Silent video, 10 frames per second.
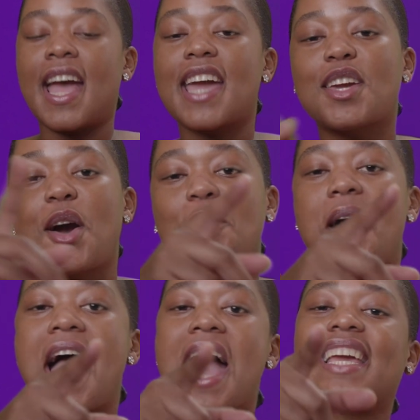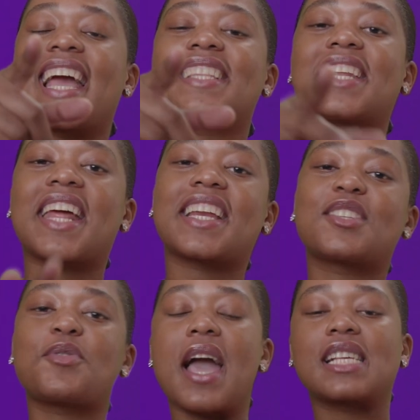Yo, get ready
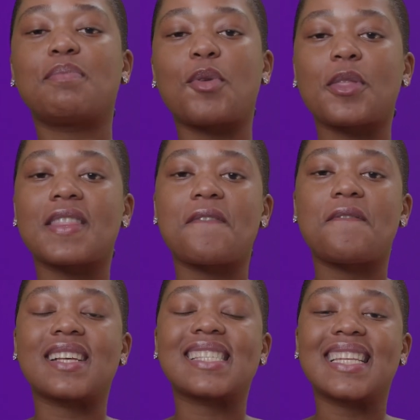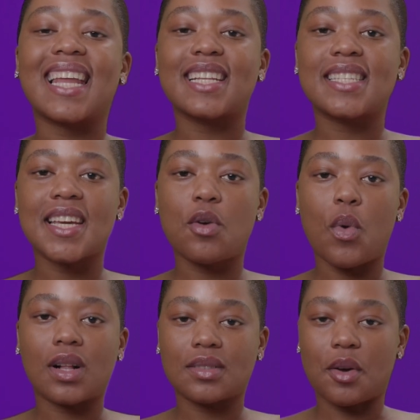to explore the fascinating
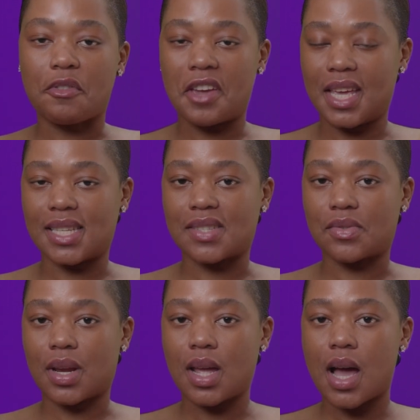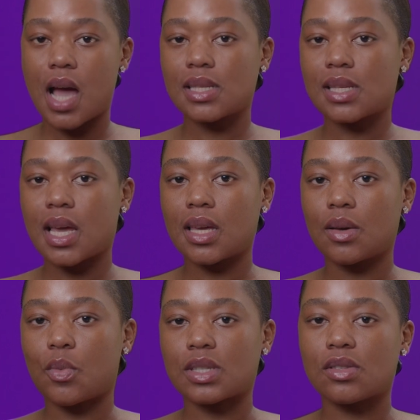world of history. I
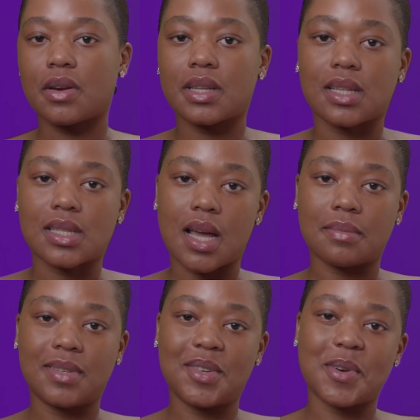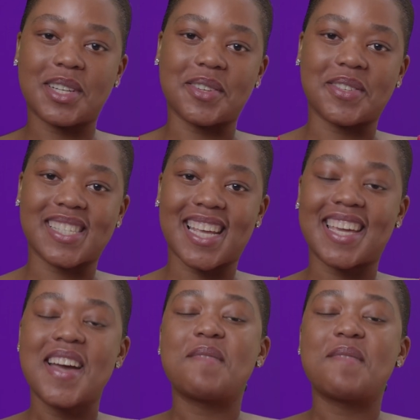say one story at a time. What do you say?